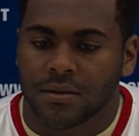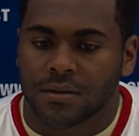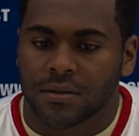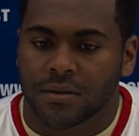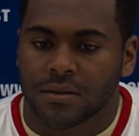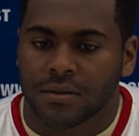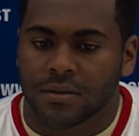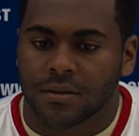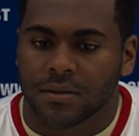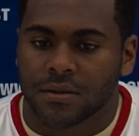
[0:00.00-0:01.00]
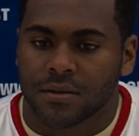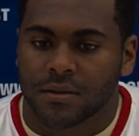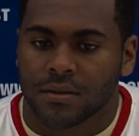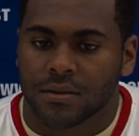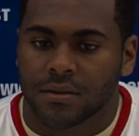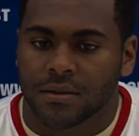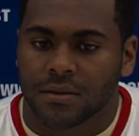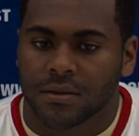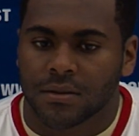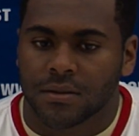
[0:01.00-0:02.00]

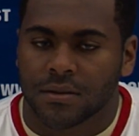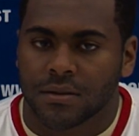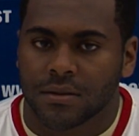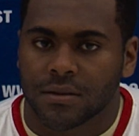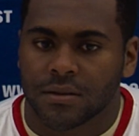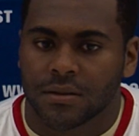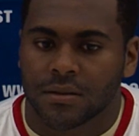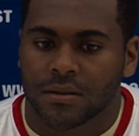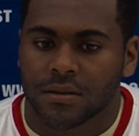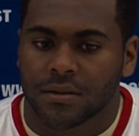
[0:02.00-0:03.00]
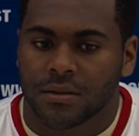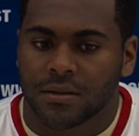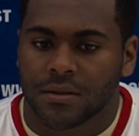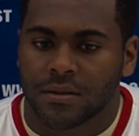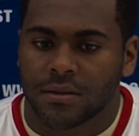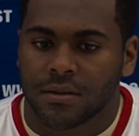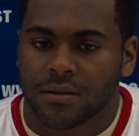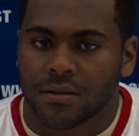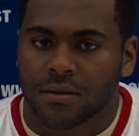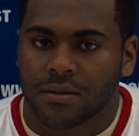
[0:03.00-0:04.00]

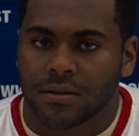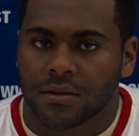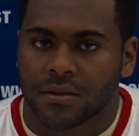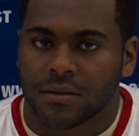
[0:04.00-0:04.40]
No words are spoken by the person on screen.